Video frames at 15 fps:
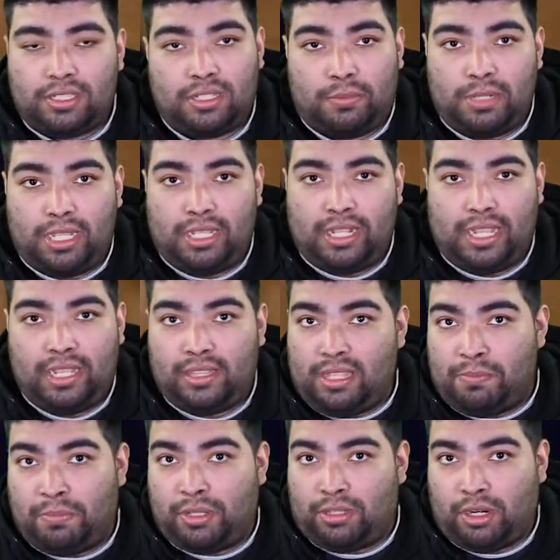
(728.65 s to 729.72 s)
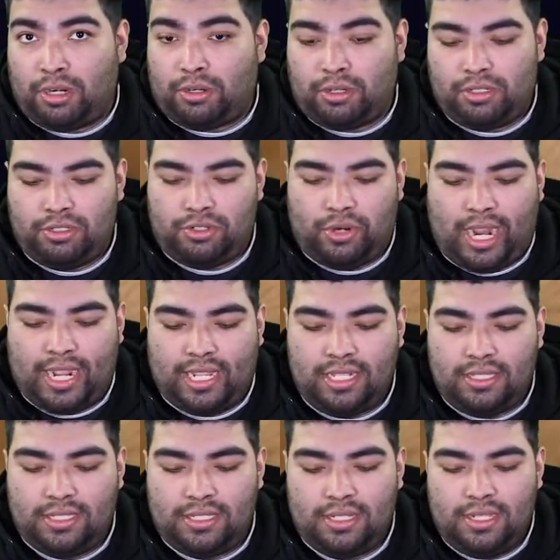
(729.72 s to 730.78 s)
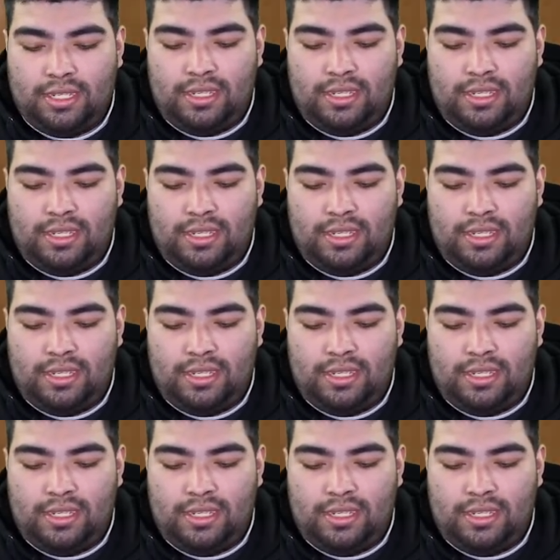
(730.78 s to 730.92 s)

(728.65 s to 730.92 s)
summoning anything but dark dragons.